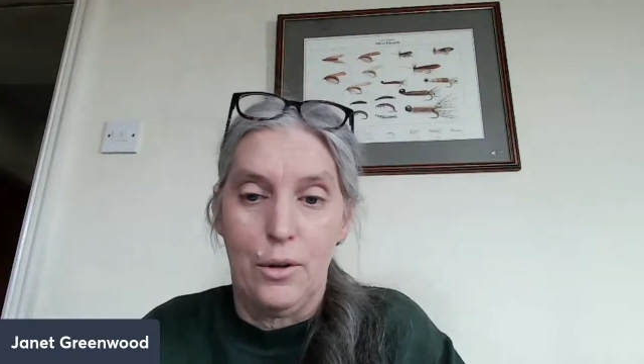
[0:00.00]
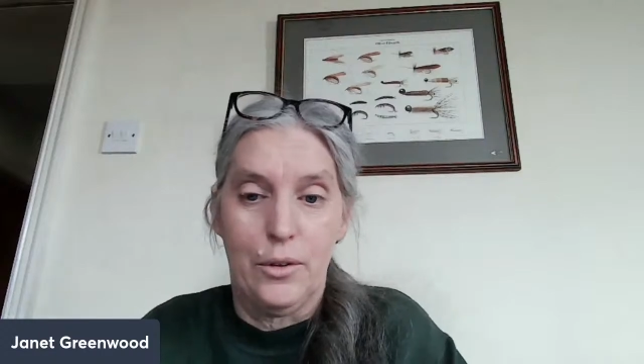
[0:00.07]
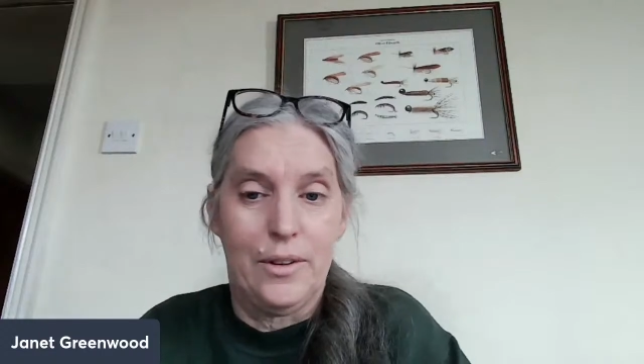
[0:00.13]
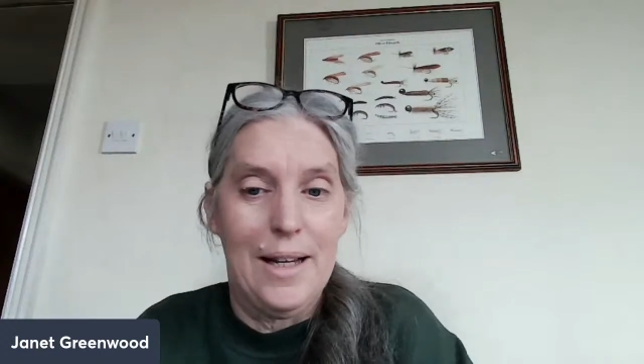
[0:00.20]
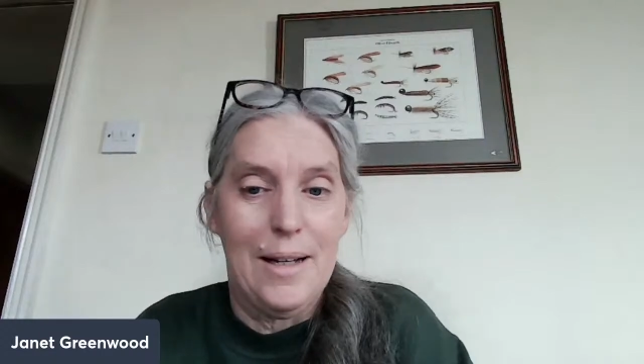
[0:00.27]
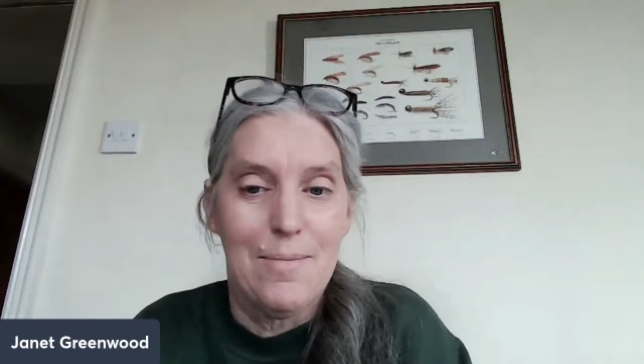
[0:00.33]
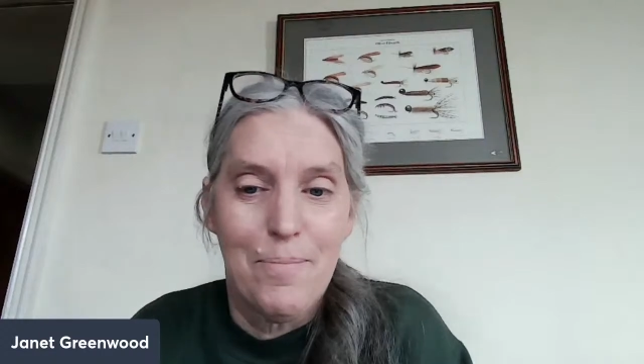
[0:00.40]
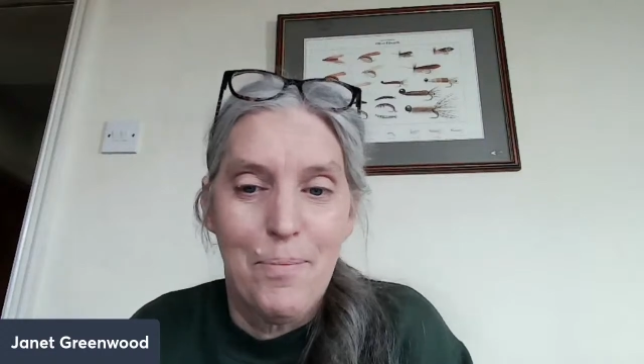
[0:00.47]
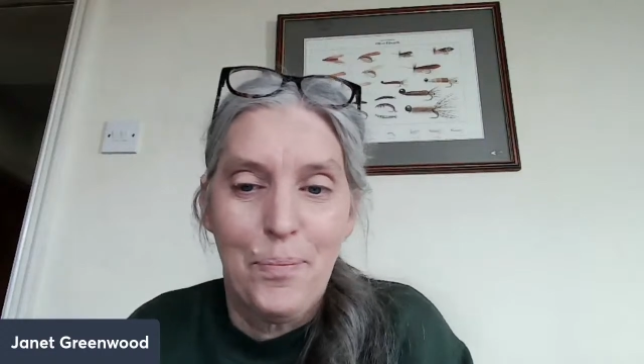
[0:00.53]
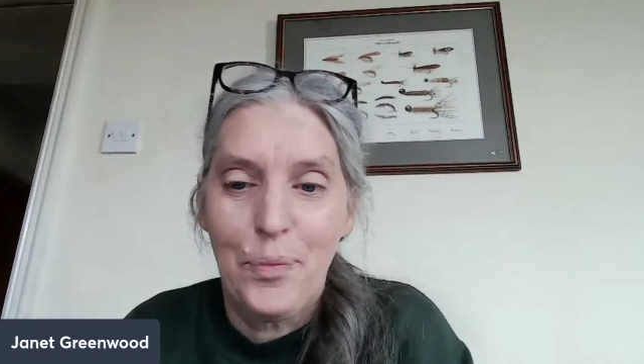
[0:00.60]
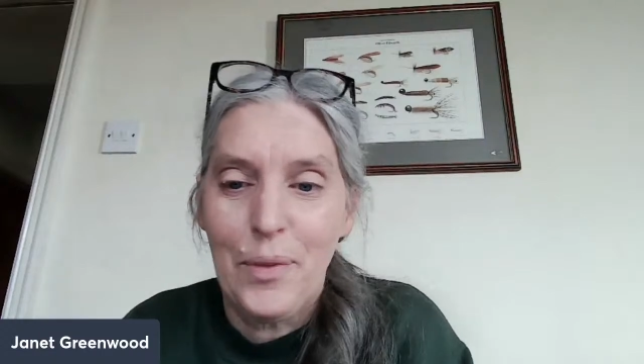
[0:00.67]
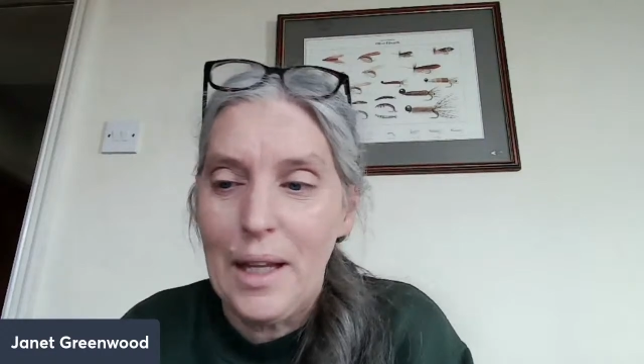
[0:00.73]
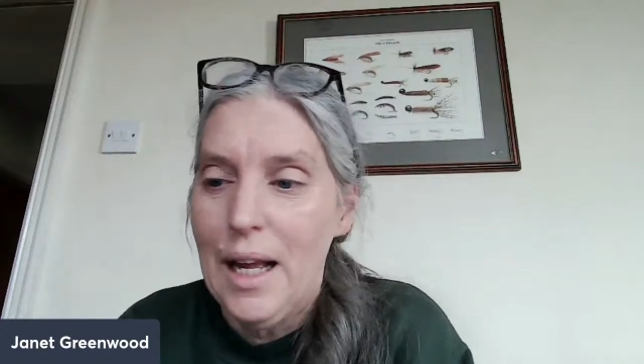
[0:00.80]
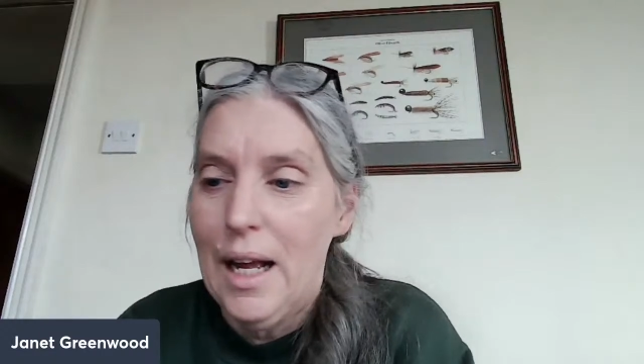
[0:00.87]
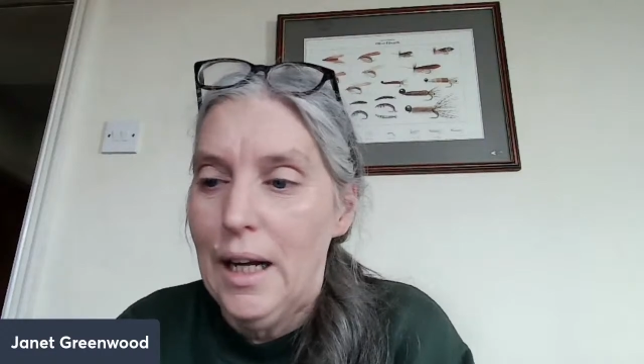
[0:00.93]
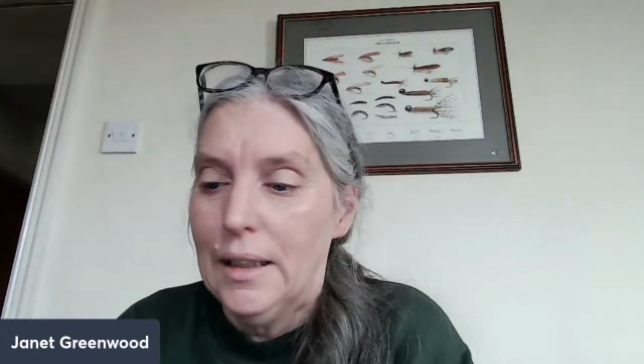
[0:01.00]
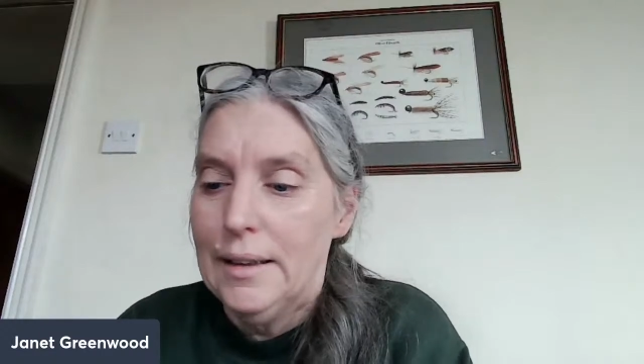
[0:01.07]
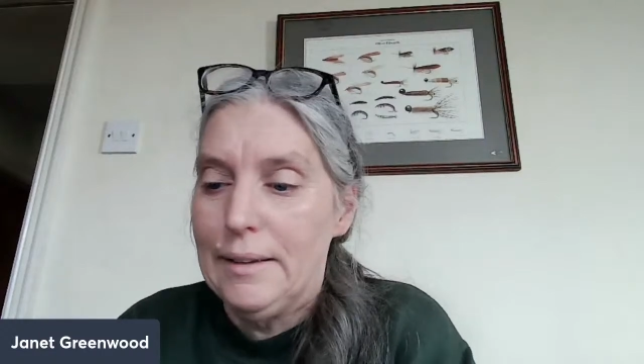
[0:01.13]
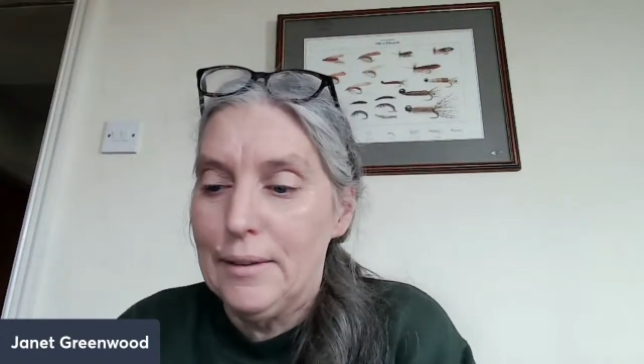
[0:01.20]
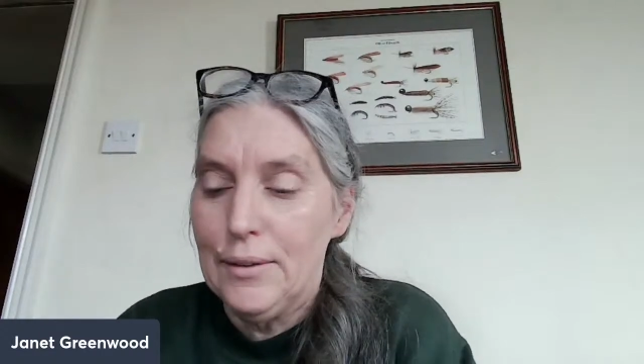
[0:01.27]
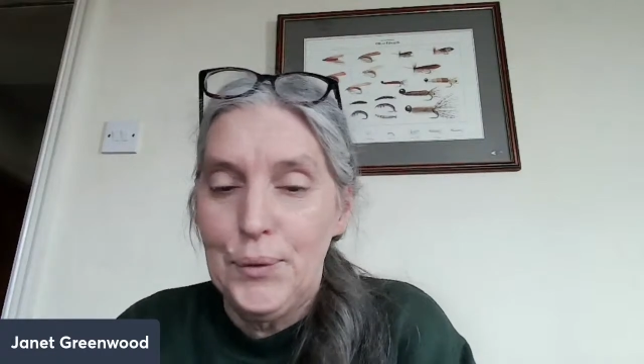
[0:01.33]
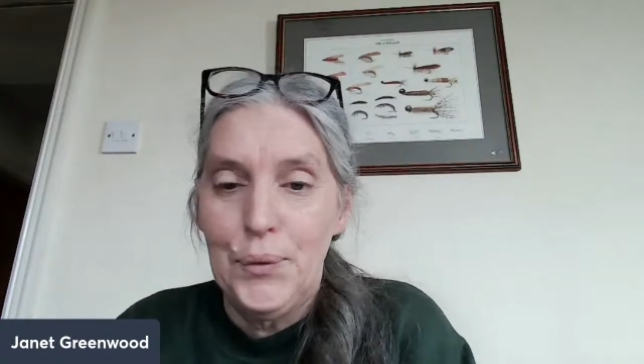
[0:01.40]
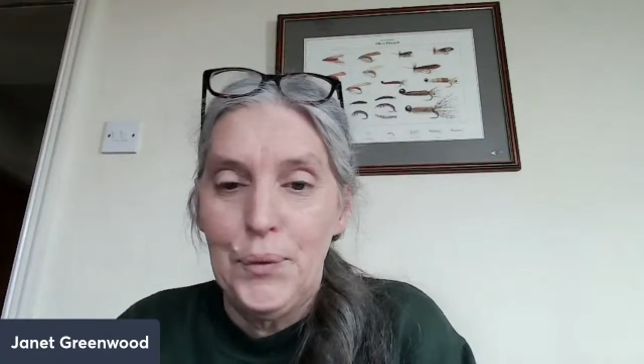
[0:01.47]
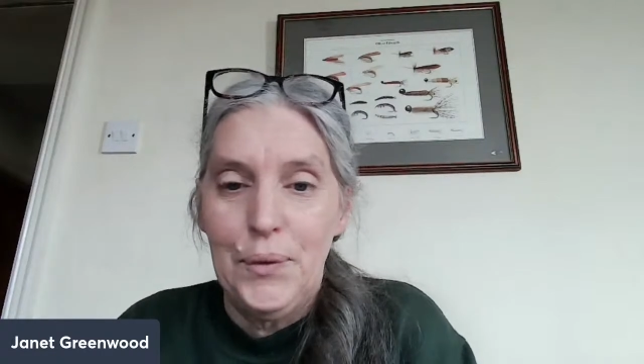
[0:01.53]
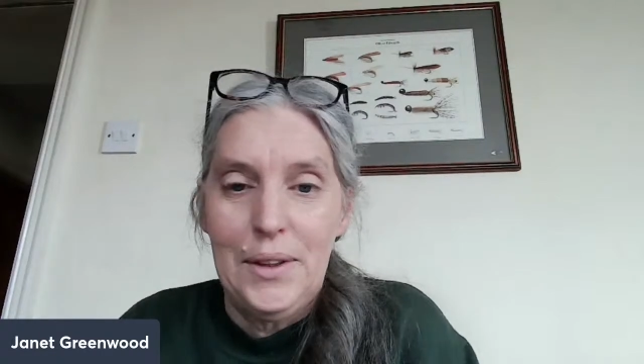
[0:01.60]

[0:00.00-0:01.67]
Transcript: Ozzy. So